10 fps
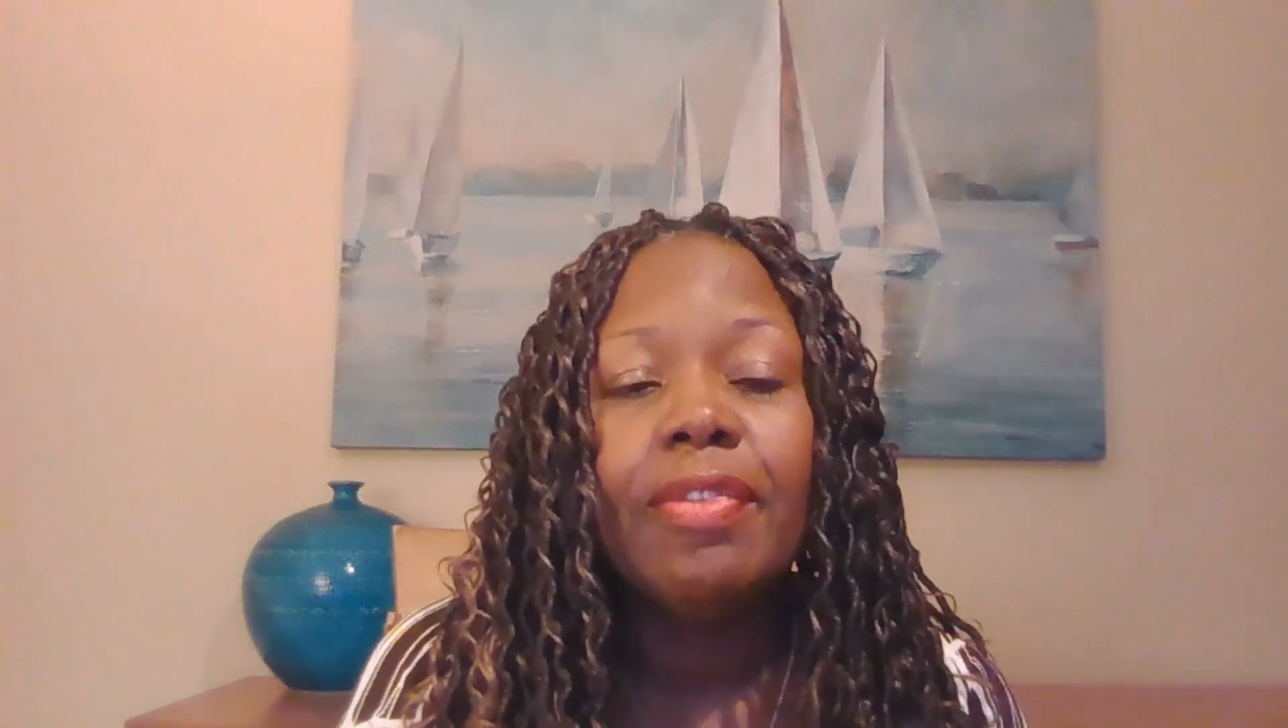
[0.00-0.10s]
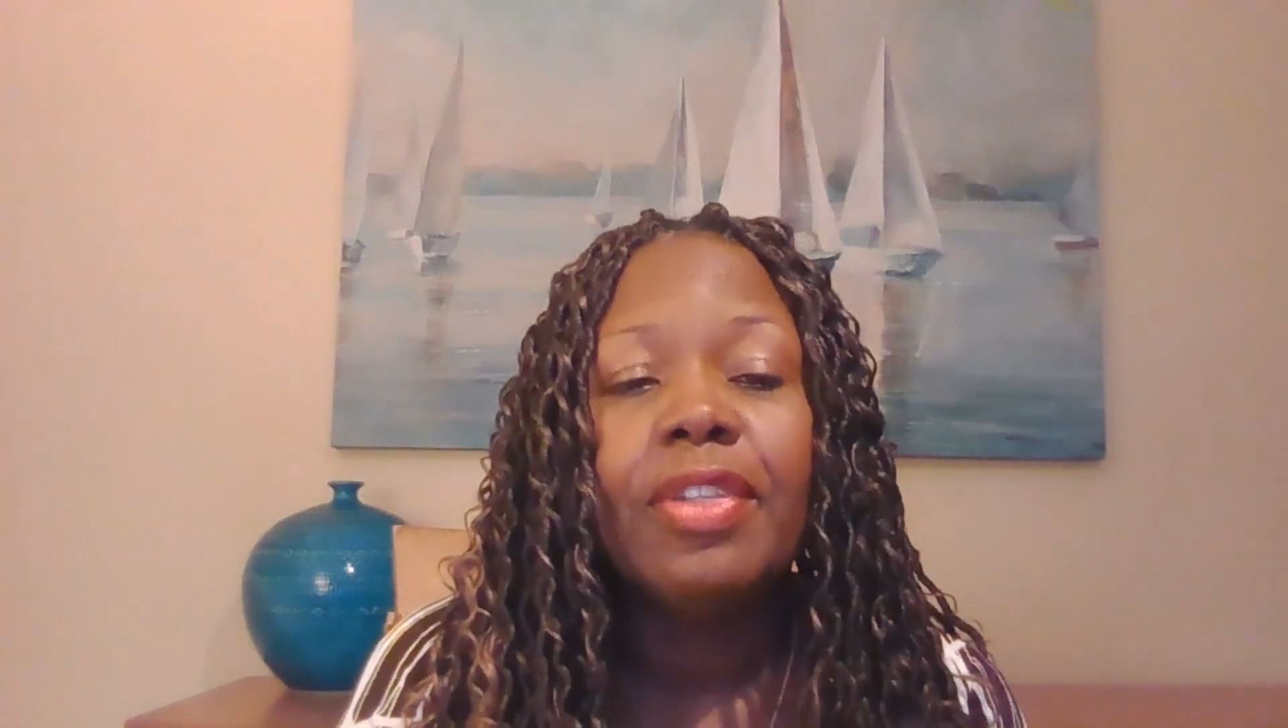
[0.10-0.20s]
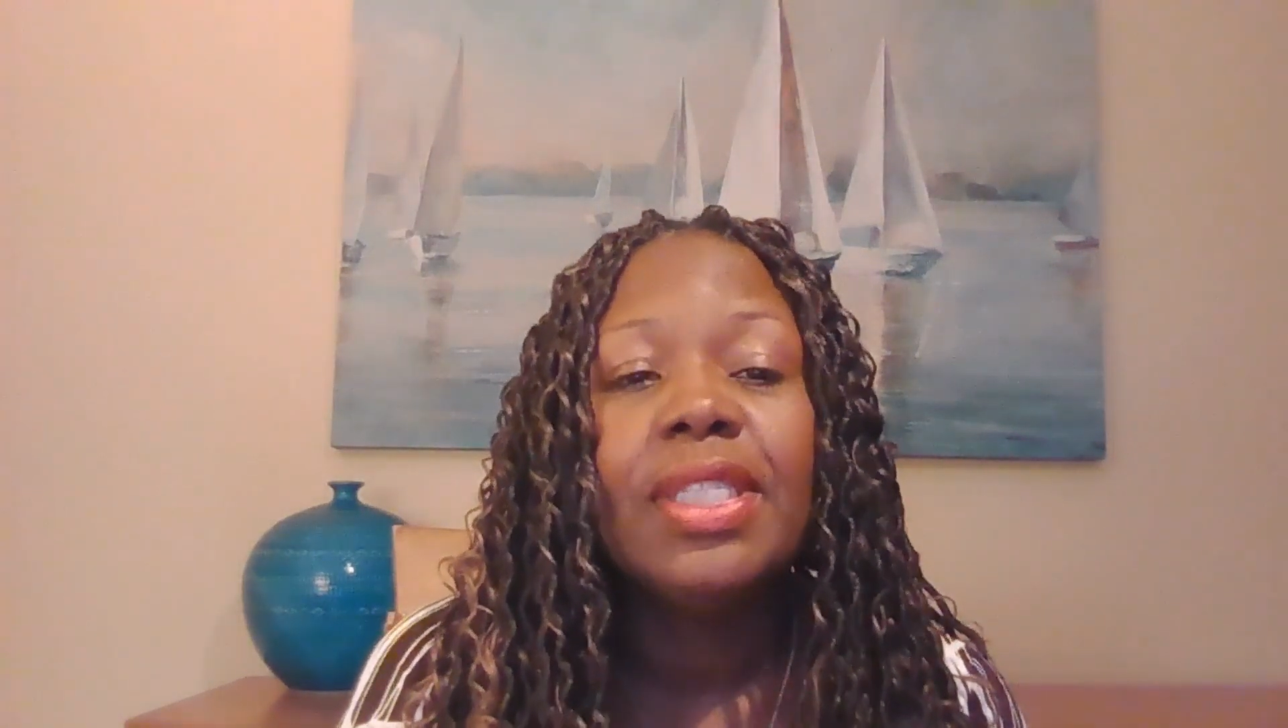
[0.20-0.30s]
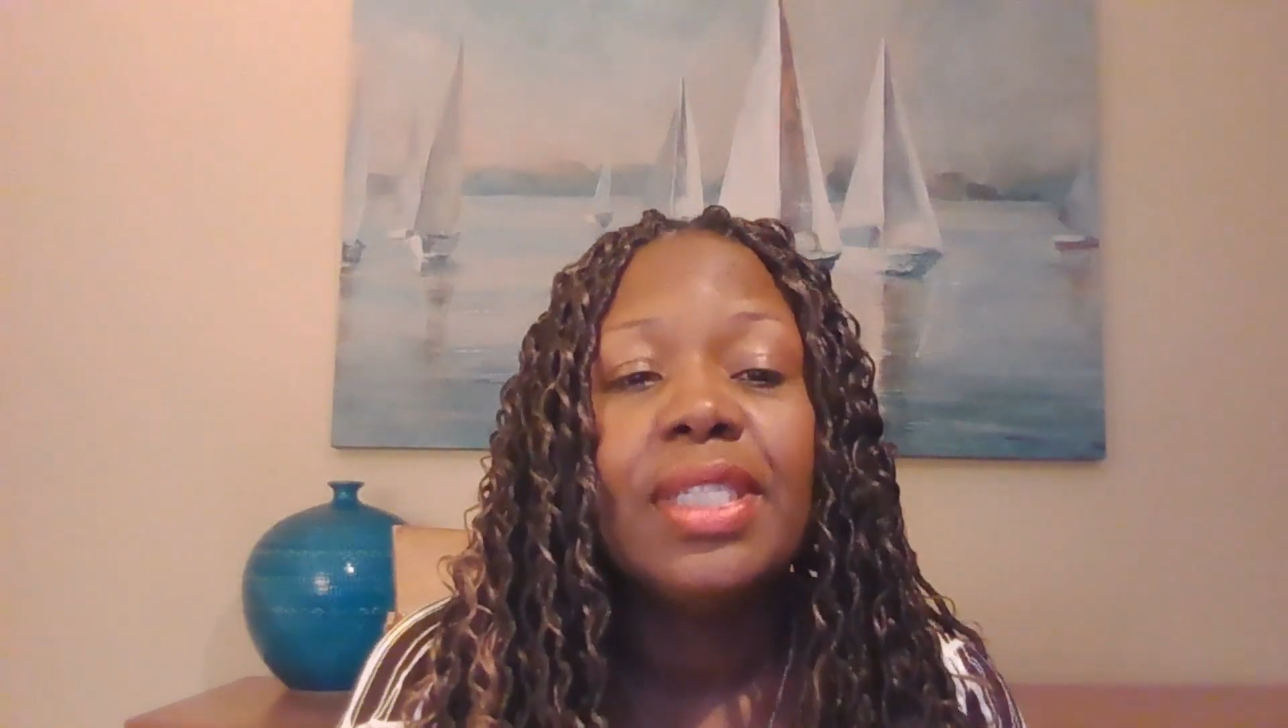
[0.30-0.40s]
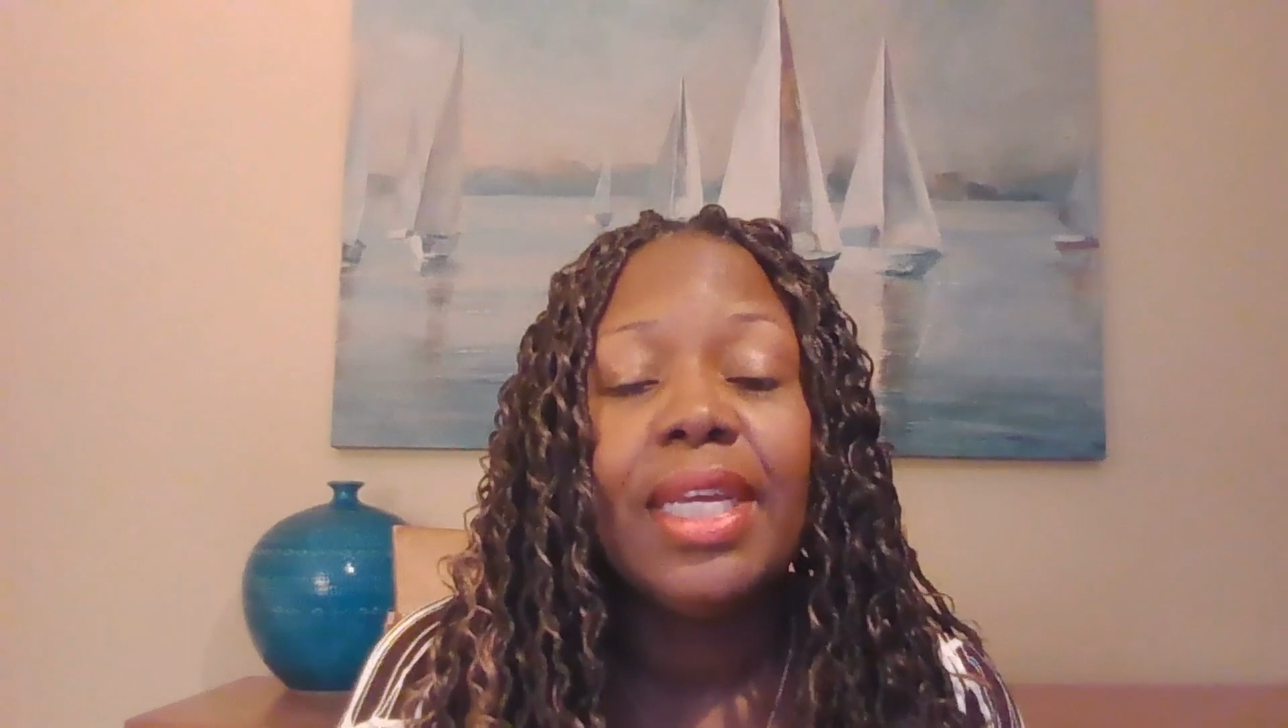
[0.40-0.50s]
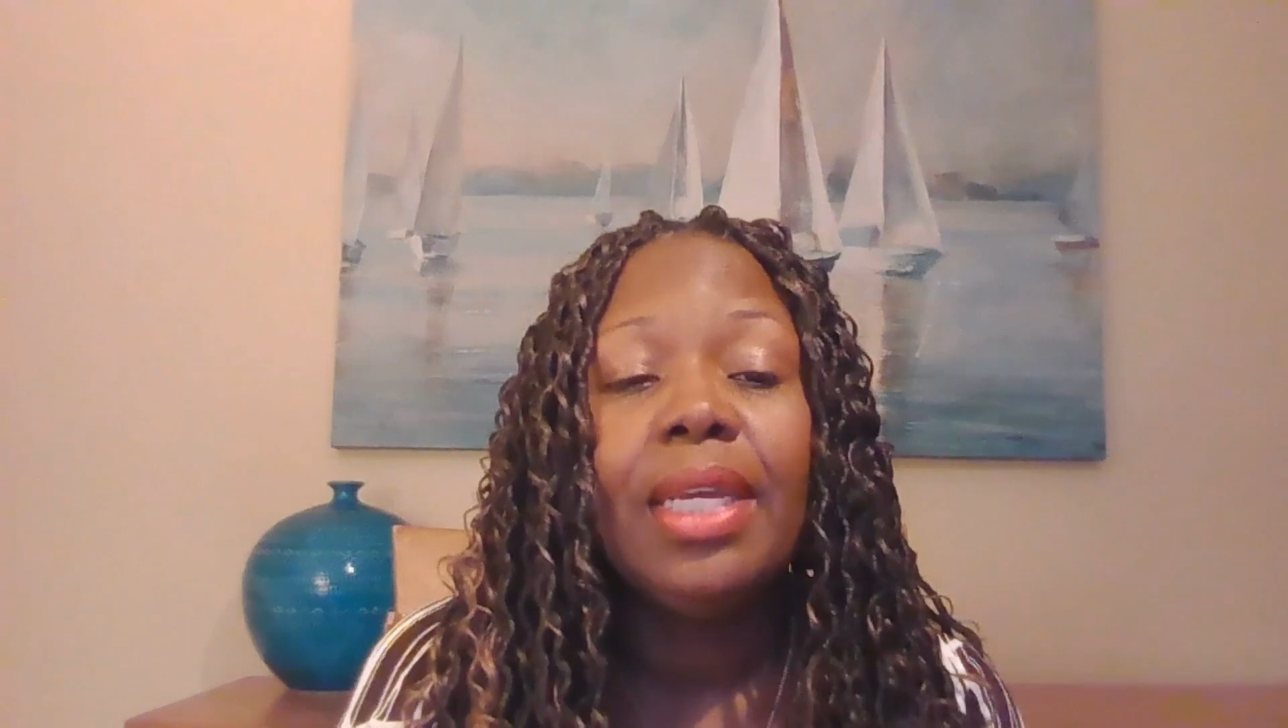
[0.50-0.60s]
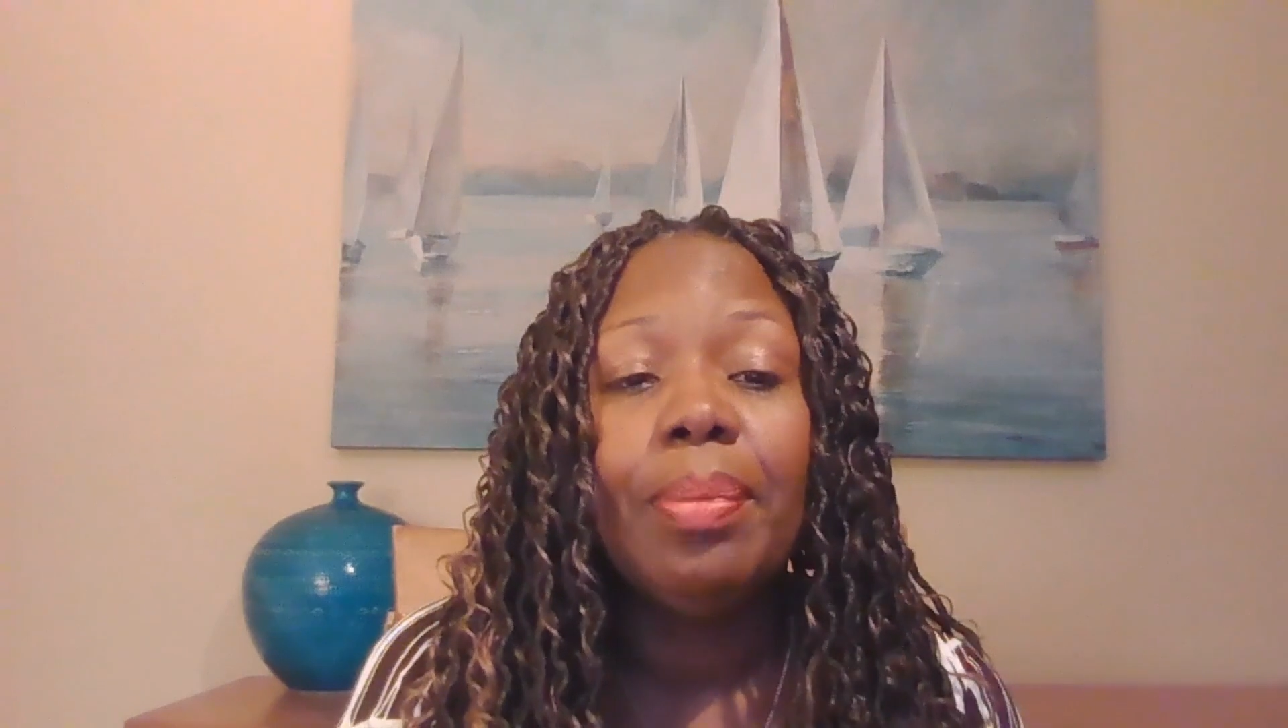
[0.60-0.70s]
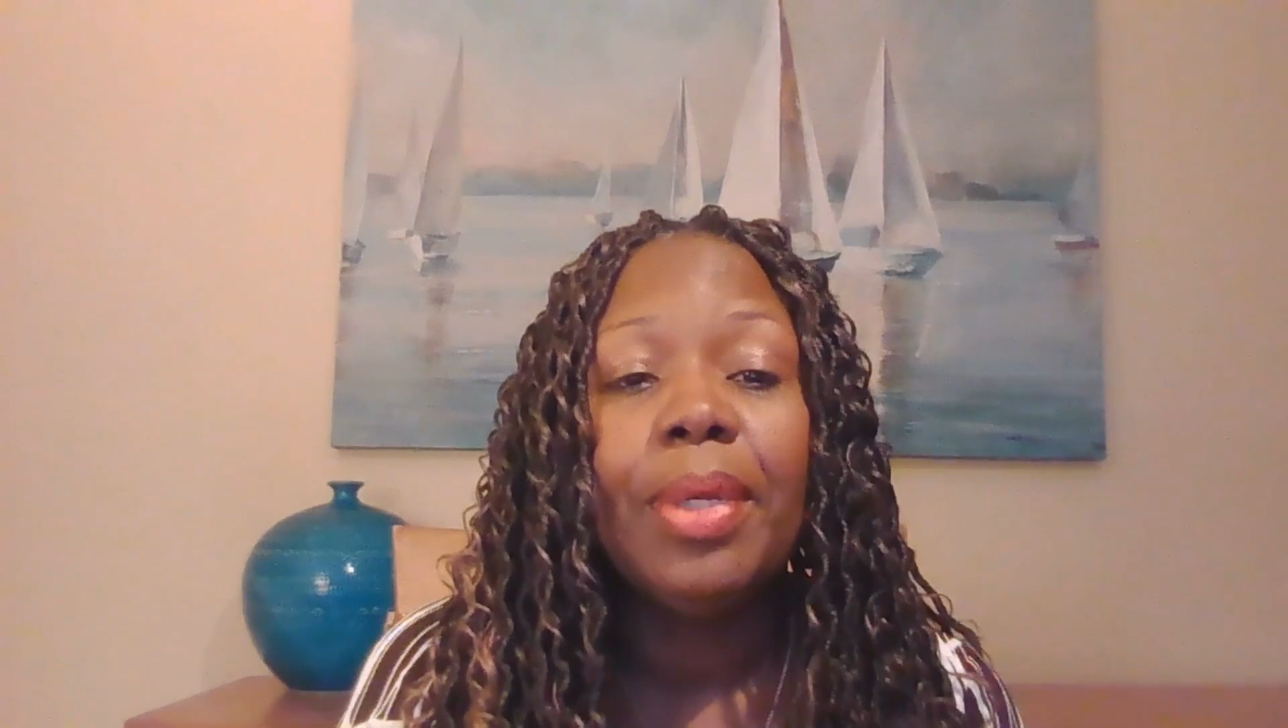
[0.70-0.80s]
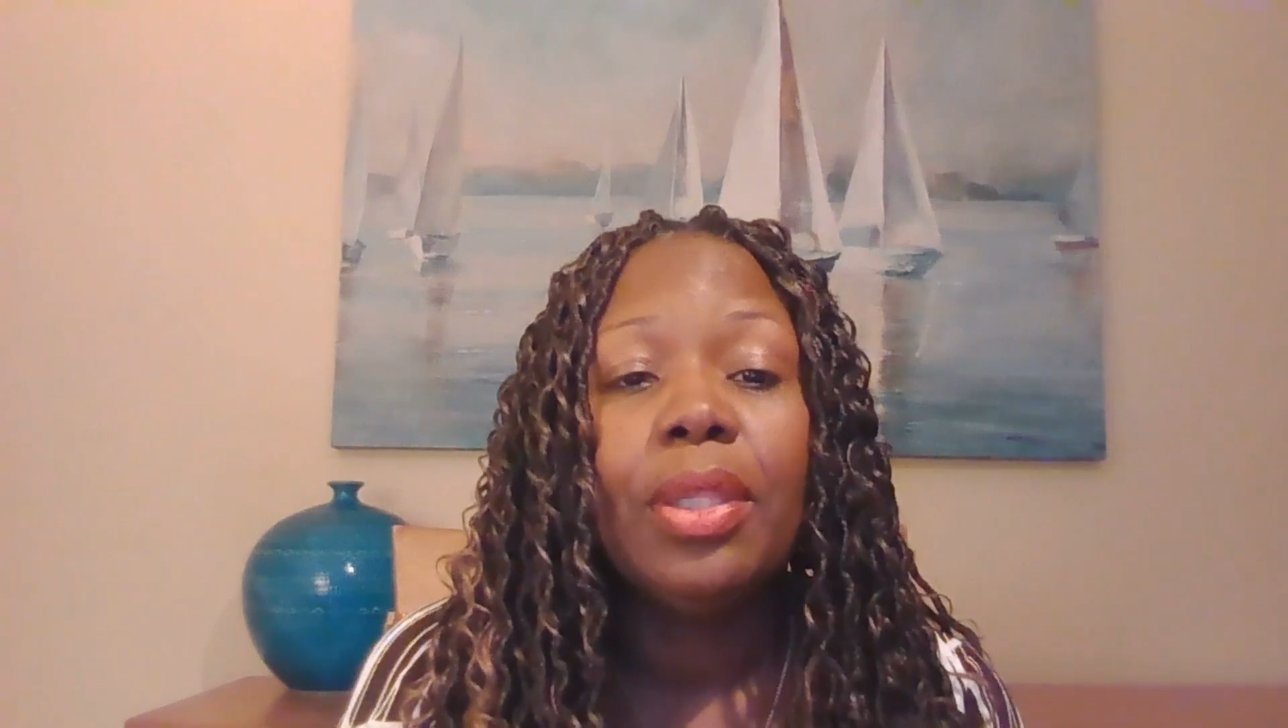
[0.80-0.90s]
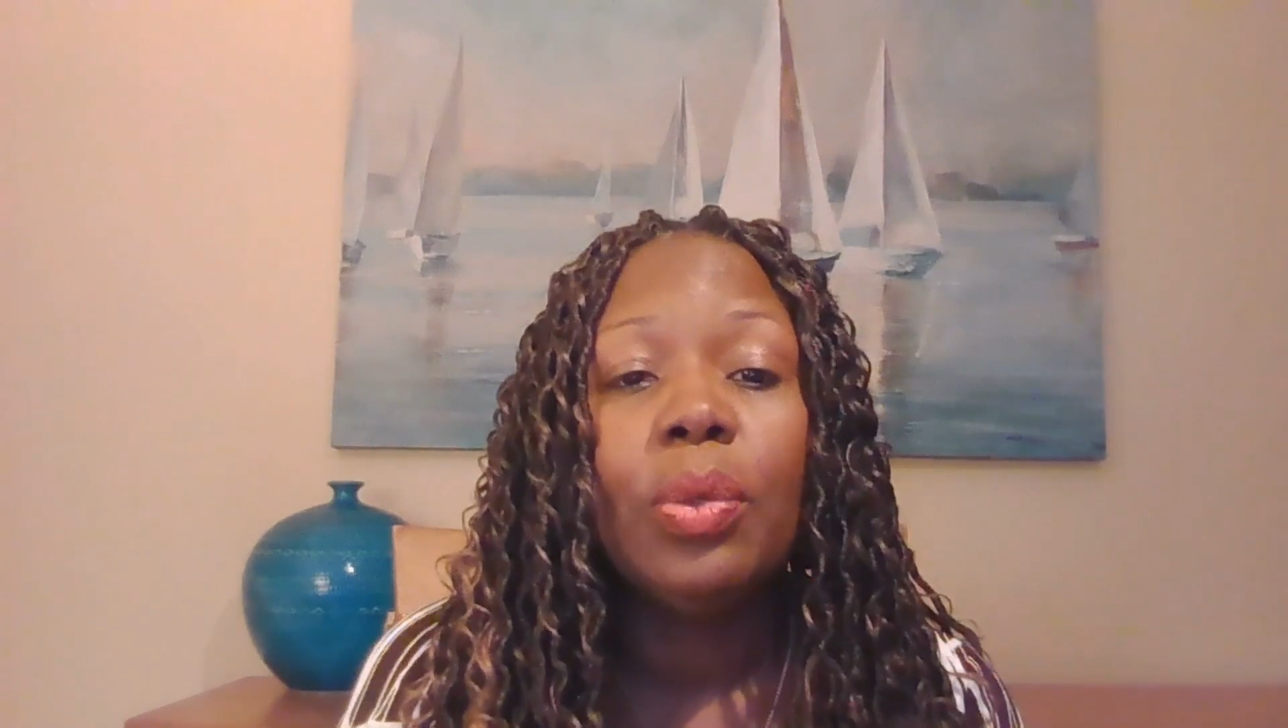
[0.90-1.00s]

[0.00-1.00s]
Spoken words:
of the statement,